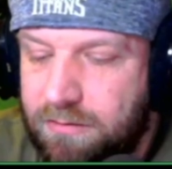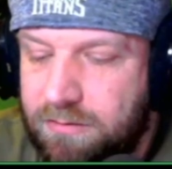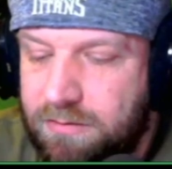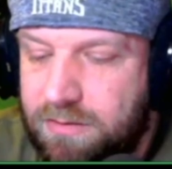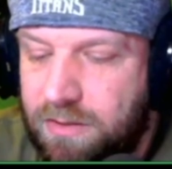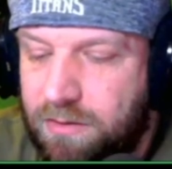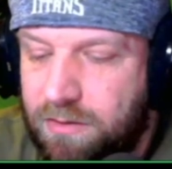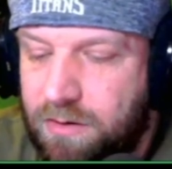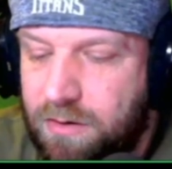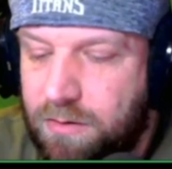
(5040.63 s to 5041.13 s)

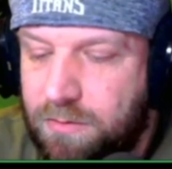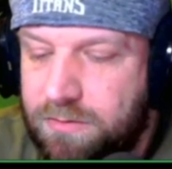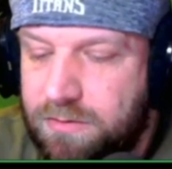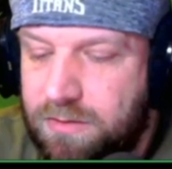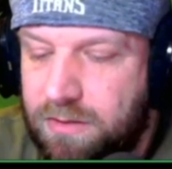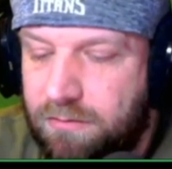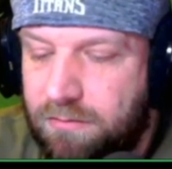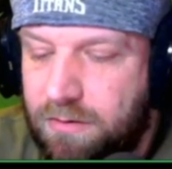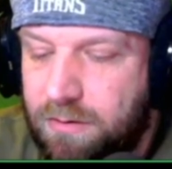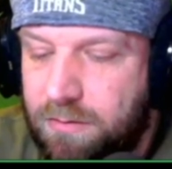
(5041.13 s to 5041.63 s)
zero
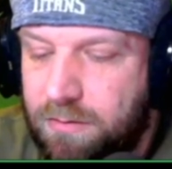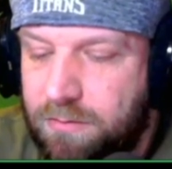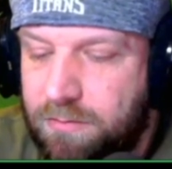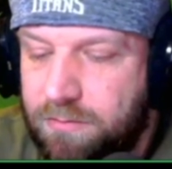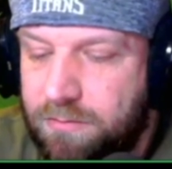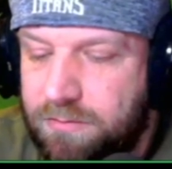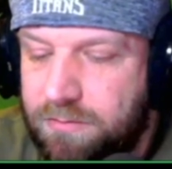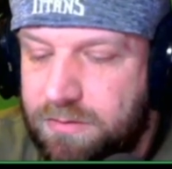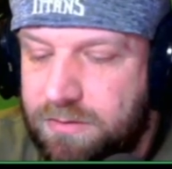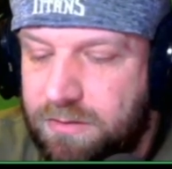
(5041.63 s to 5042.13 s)

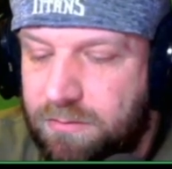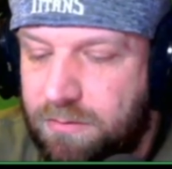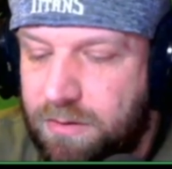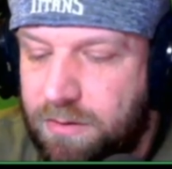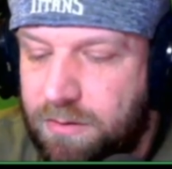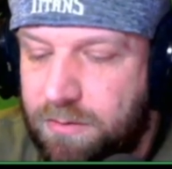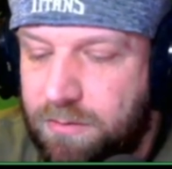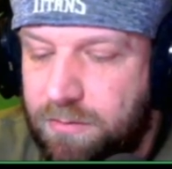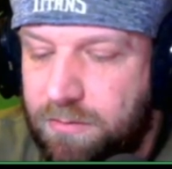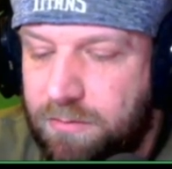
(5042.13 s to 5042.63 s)
zero
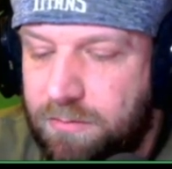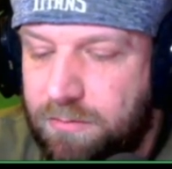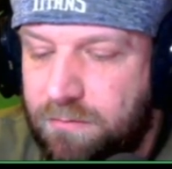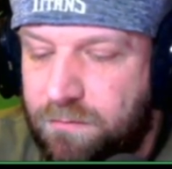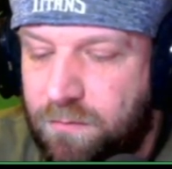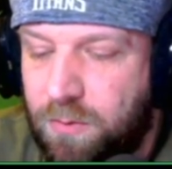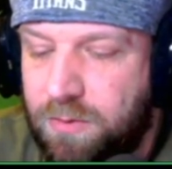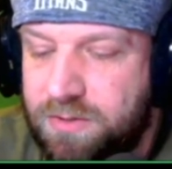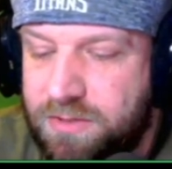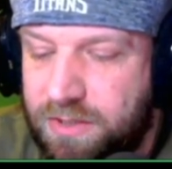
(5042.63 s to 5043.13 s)
zero
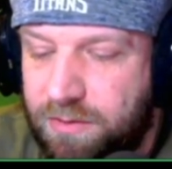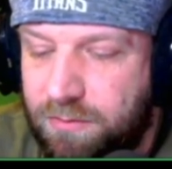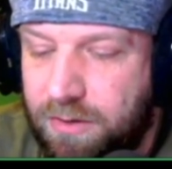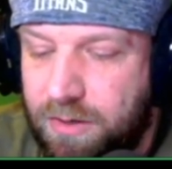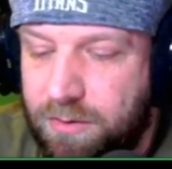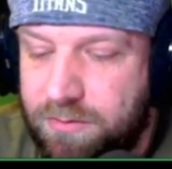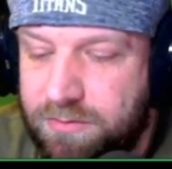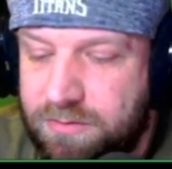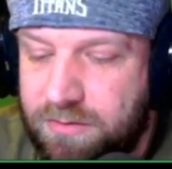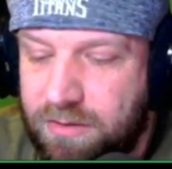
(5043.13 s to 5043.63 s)
four
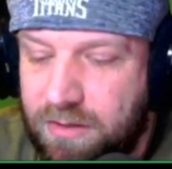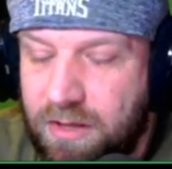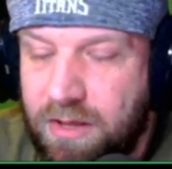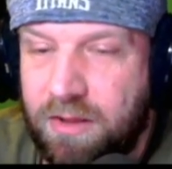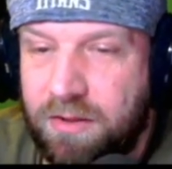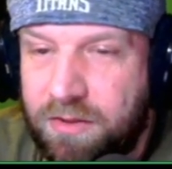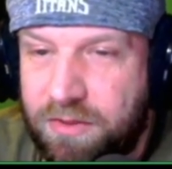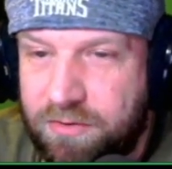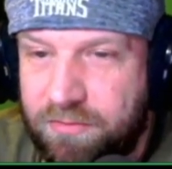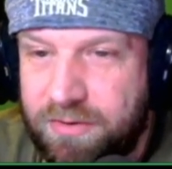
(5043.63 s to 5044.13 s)
zeros
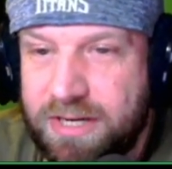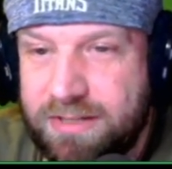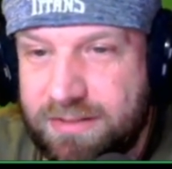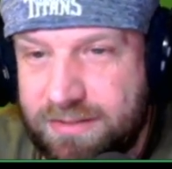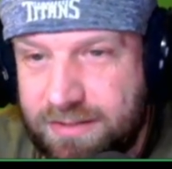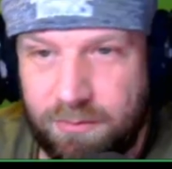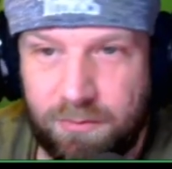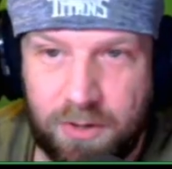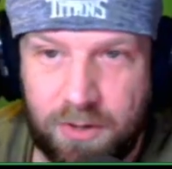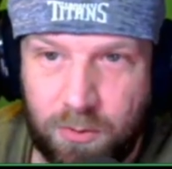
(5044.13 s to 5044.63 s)
three
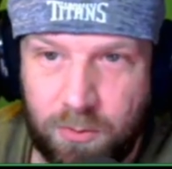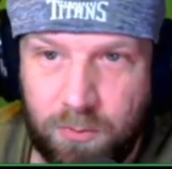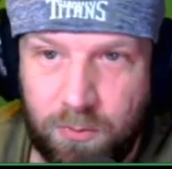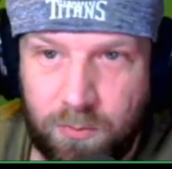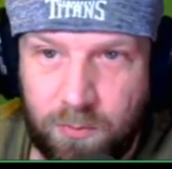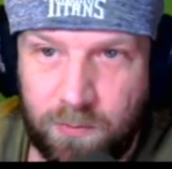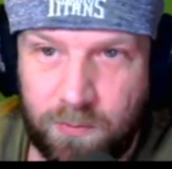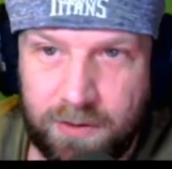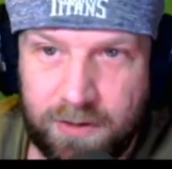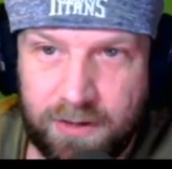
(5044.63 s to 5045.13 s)
zero.
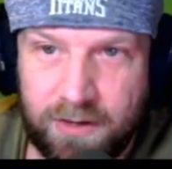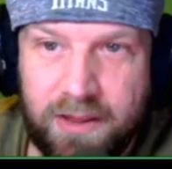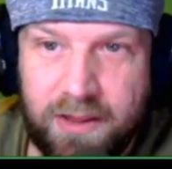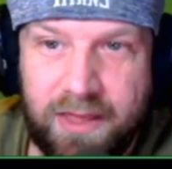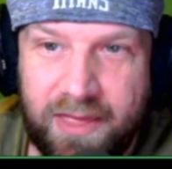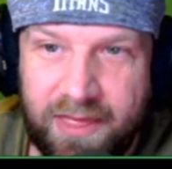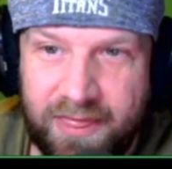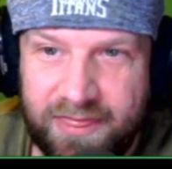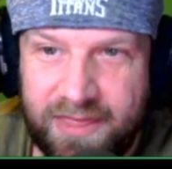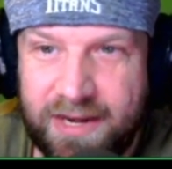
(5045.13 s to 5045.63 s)

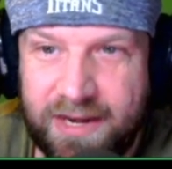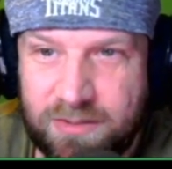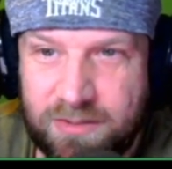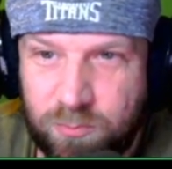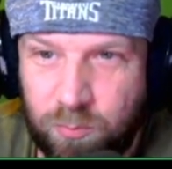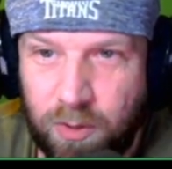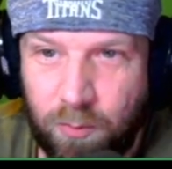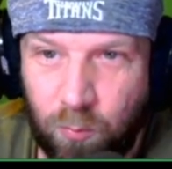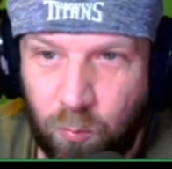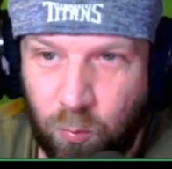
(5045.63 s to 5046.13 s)
That
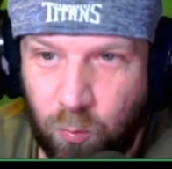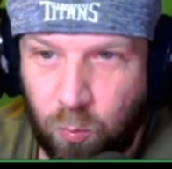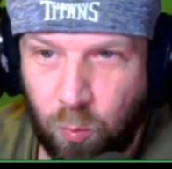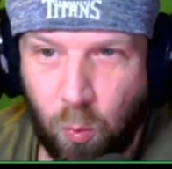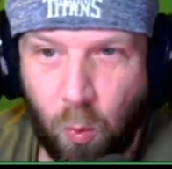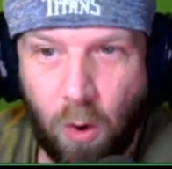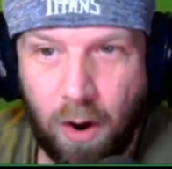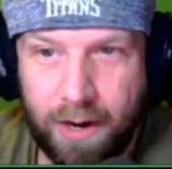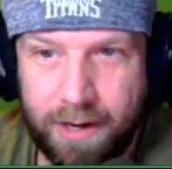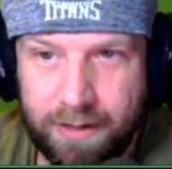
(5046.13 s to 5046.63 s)
is what
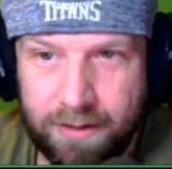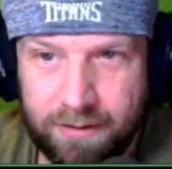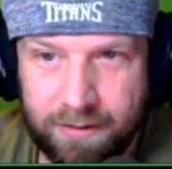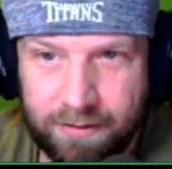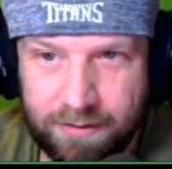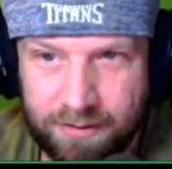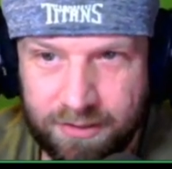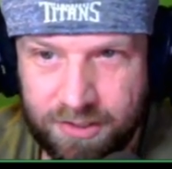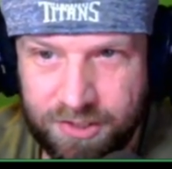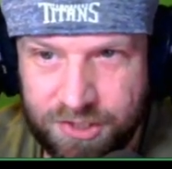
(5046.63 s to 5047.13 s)

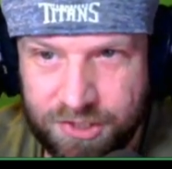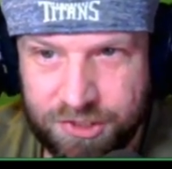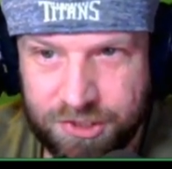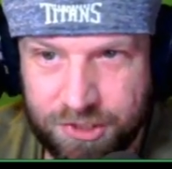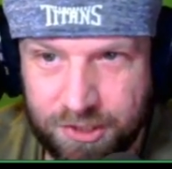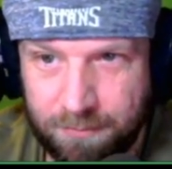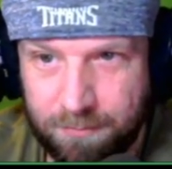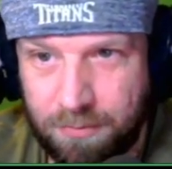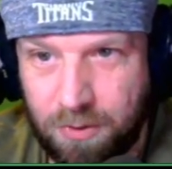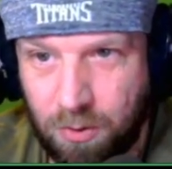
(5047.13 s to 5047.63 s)
one
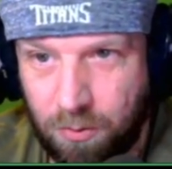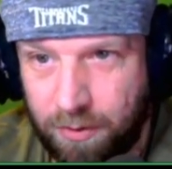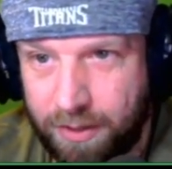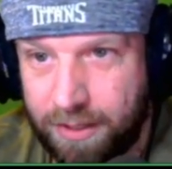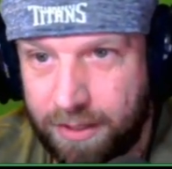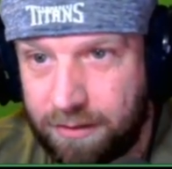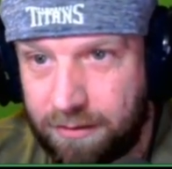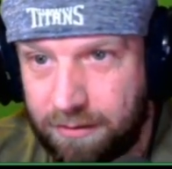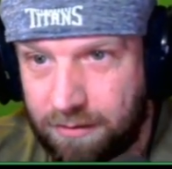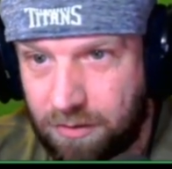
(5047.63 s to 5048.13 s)
SHIB
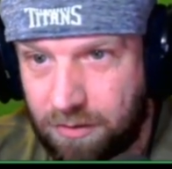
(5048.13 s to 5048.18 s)
coin